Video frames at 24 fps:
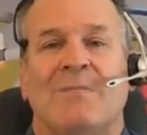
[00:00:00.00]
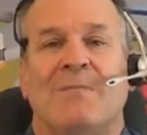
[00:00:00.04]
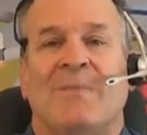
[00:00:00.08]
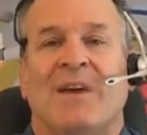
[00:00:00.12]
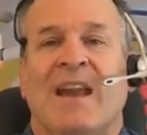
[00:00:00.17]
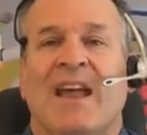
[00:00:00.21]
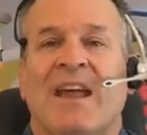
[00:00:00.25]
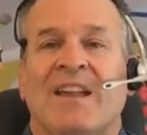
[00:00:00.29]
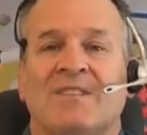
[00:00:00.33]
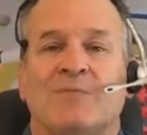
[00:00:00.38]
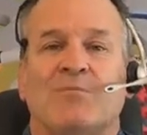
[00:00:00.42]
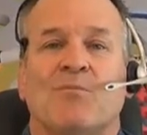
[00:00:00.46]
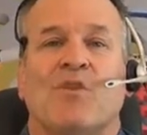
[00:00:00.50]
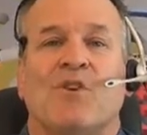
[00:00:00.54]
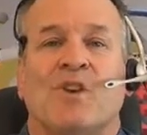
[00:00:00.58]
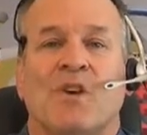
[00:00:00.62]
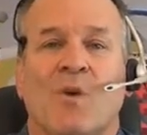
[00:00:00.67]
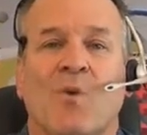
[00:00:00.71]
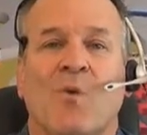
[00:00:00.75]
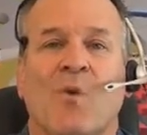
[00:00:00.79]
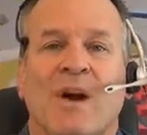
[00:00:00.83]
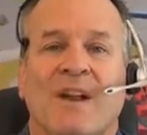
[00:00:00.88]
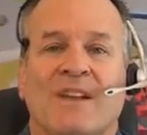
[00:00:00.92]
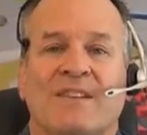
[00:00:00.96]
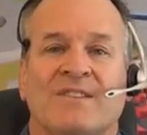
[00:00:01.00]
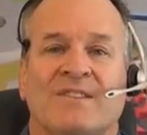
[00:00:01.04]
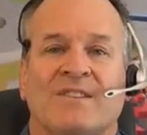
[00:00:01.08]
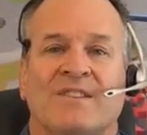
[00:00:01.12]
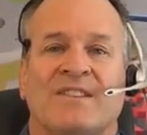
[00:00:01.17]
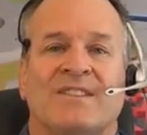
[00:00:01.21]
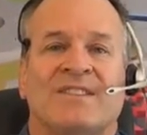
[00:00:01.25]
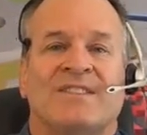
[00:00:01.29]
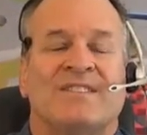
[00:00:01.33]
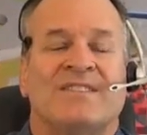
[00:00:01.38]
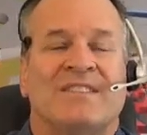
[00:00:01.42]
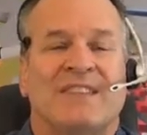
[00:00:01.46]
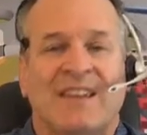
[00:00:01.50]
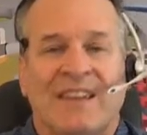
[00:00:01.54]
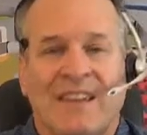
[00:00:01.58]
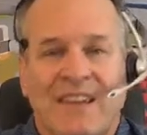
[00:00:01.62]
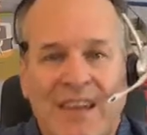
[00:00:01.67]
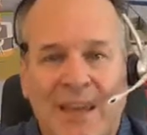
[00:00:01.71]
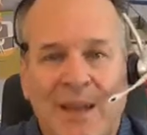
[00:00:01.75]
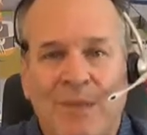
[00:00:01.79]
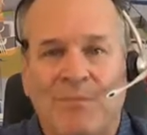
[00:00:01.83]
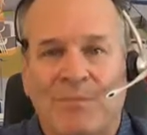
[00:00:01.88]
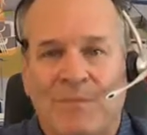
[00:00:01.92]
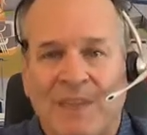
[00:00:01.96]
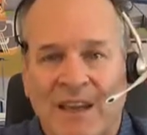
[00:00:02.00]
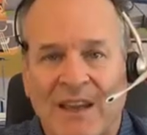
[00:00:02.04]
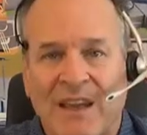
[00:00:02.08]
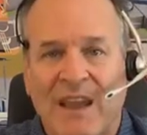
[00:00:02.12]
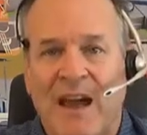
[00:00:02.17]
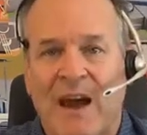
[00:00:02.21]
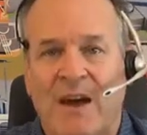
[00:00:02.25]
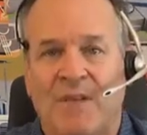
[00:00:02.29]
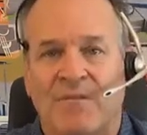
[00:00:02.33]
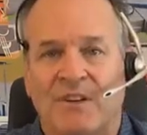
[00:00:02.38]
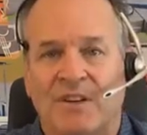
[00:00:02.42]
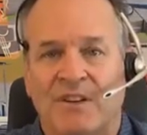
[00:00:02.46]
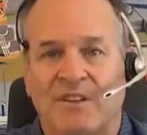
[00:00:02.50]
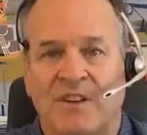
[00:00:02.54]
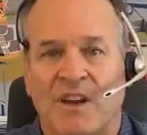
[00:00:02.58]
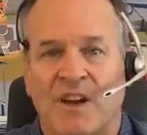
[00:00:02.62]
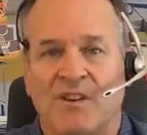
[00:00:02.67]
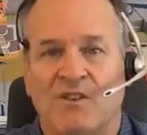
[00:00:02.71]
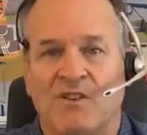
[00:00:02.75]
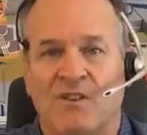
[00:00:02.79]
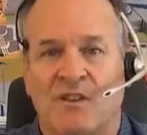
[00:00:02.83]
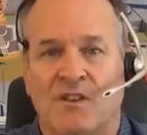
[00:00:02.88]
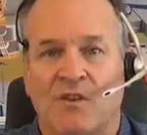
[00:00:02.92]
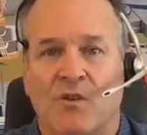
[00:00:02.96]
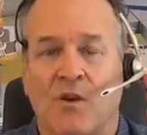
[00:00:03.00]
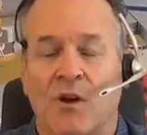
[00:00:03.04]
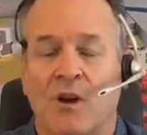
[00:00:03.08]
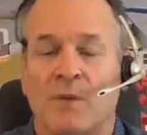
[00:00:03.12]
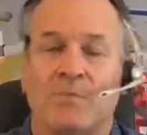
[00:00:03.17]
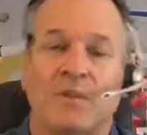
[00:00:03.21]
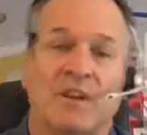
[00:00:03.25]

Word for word: but ask more questions to keep the conversation going.